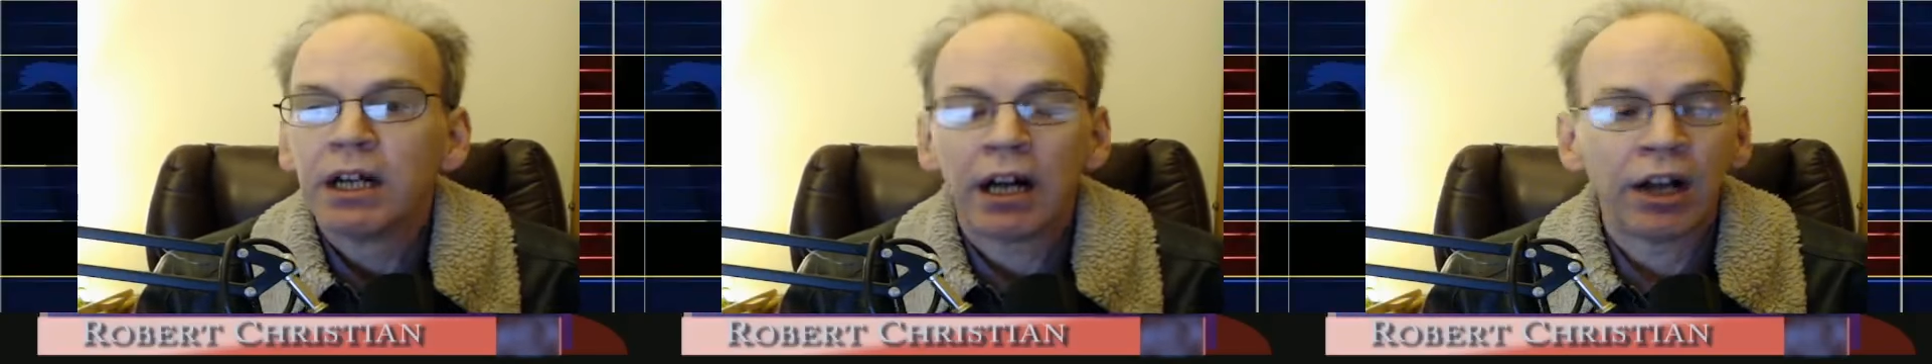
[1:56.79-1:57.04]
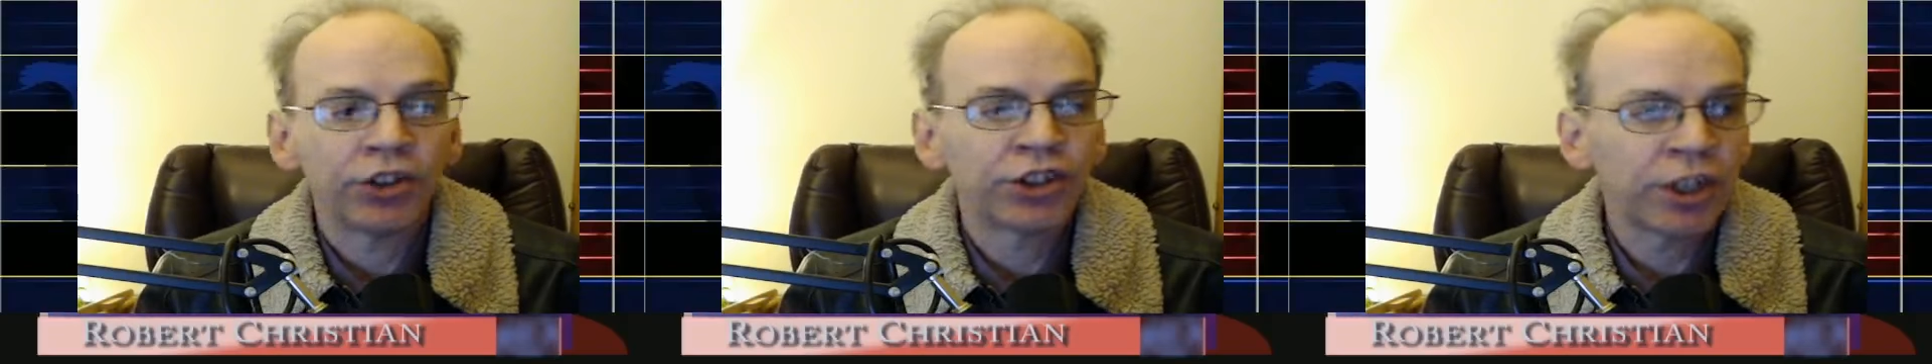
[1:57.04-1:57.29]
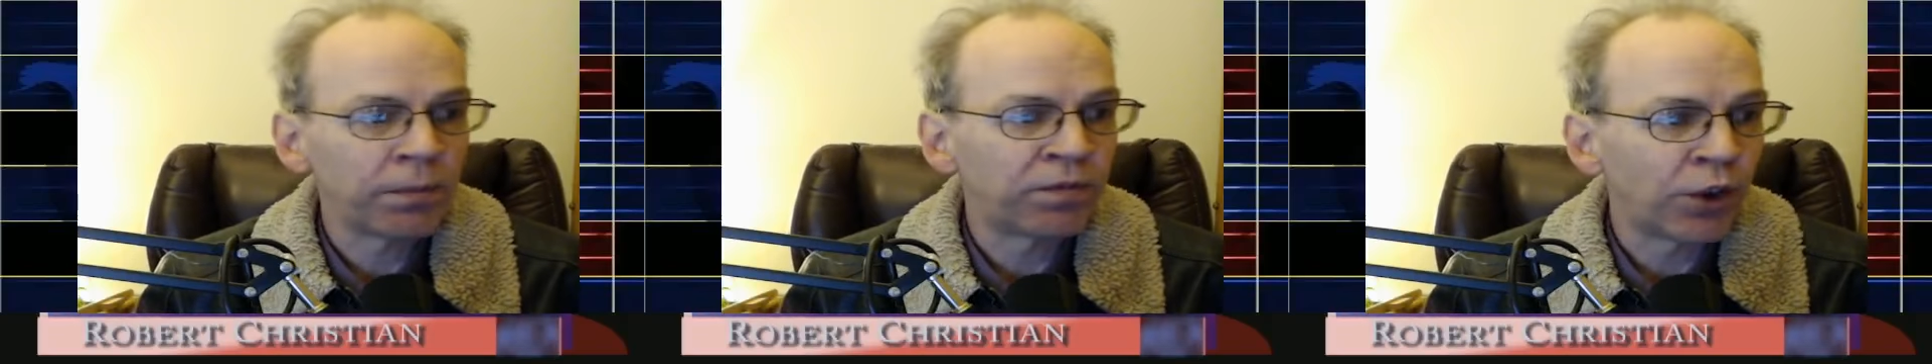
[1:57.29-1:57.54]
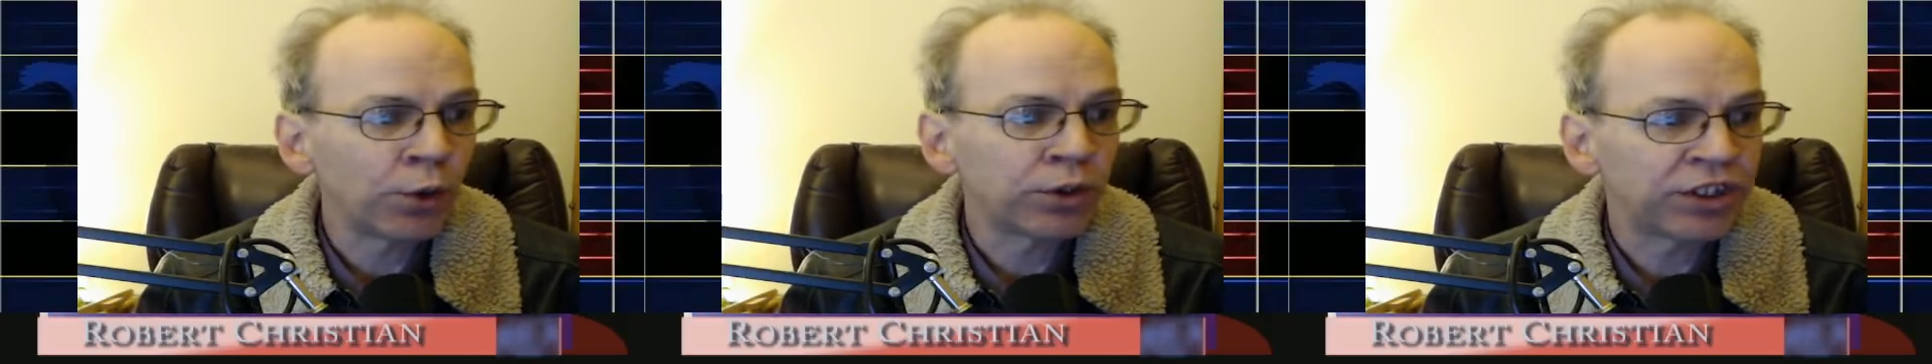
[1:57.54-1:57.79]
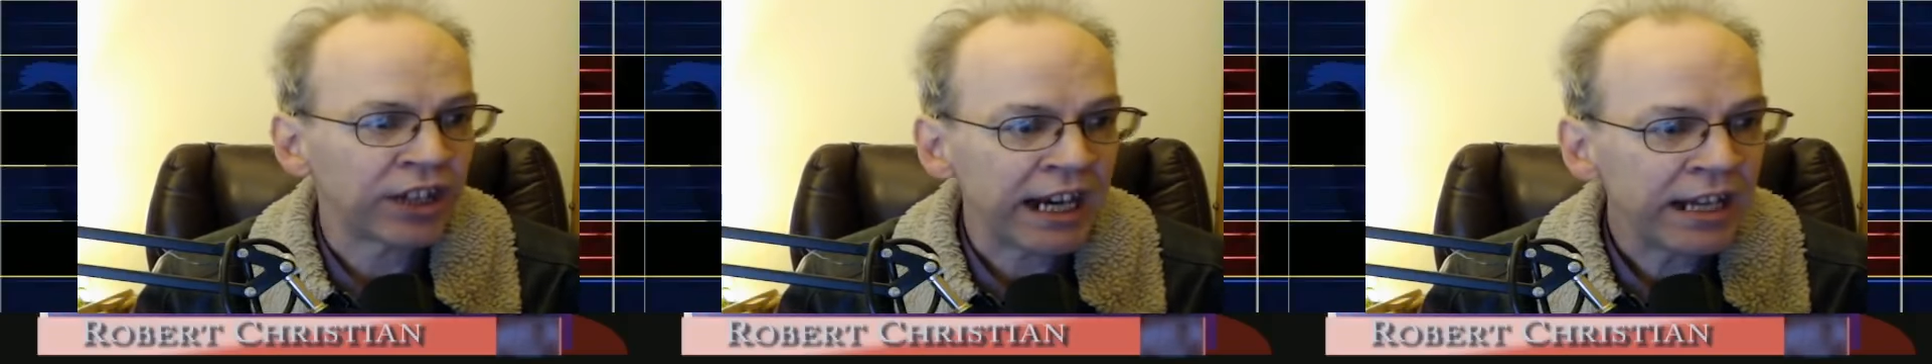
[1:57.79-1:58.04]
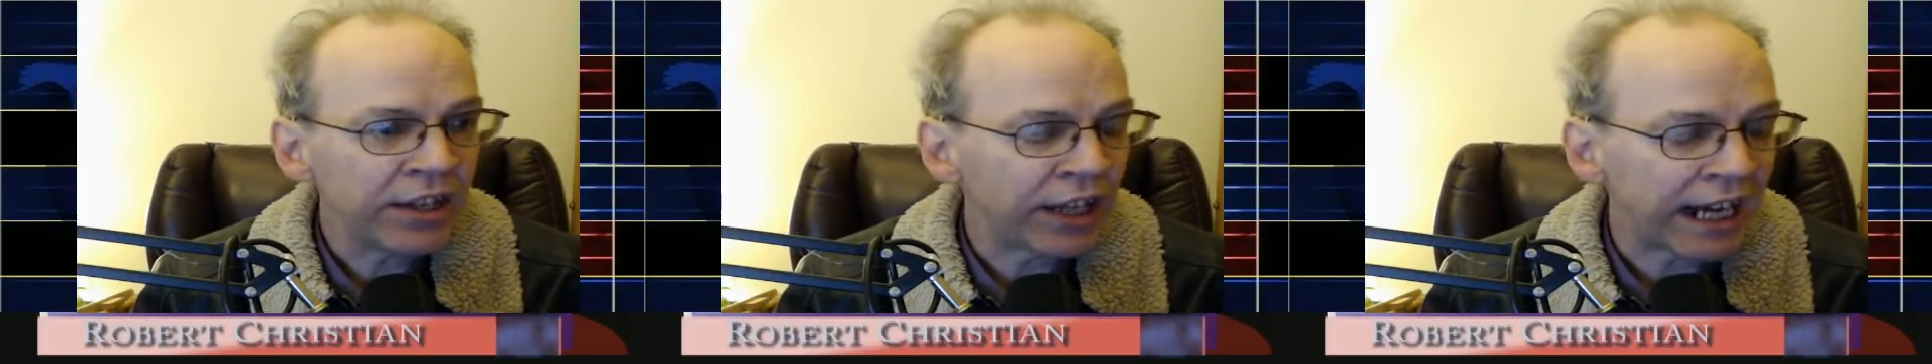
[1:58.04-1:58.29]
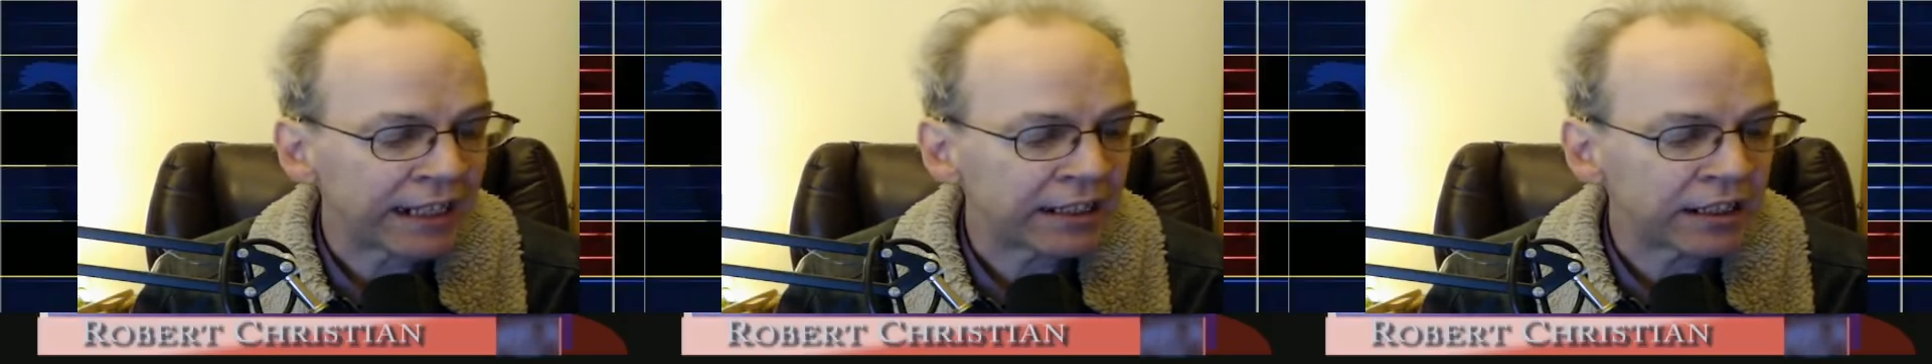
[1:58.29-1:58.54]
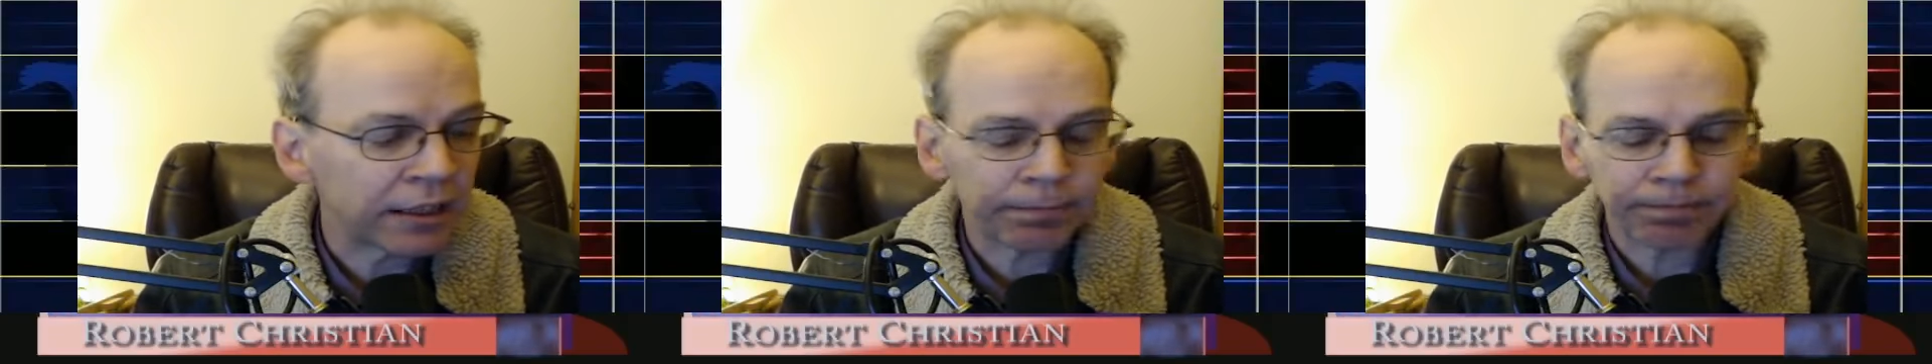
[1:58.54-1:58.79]
Uh, some folks say
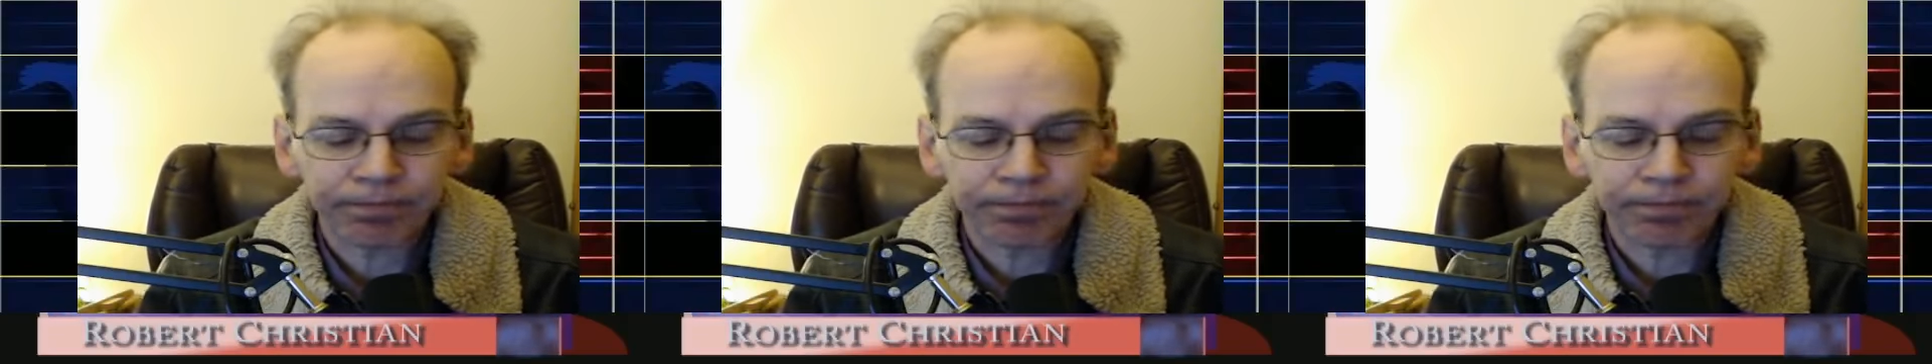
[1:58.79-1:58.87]
that